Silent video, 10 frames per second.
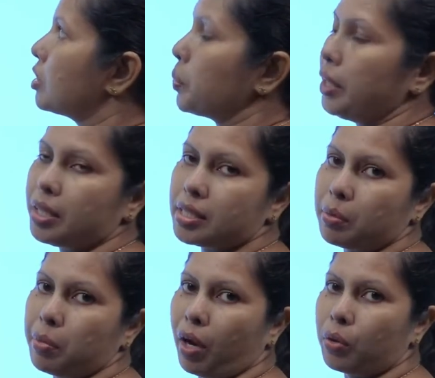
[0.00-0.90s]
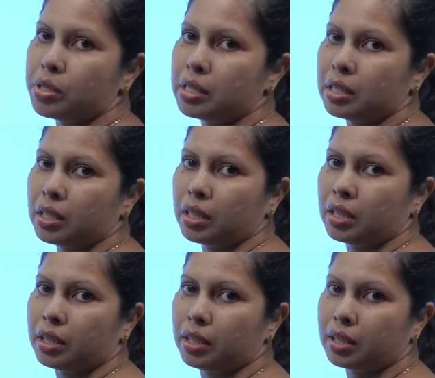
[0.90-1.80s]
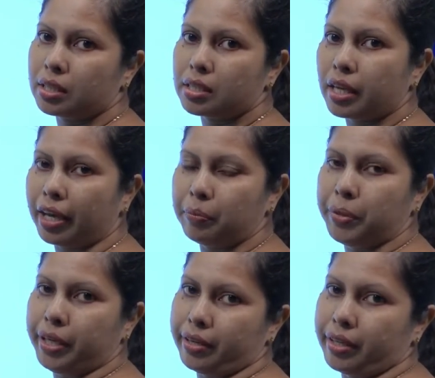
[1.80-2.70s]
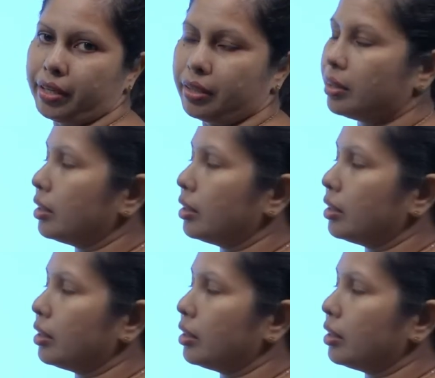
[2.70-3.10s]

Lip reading: speaks about a time period.